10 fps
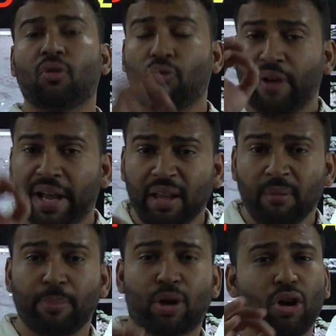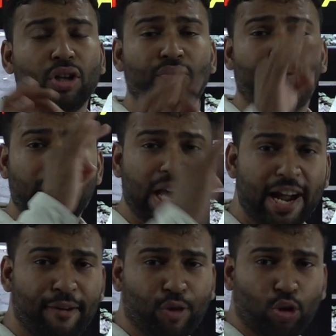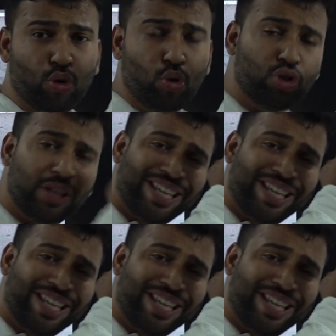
Why? Because we have to use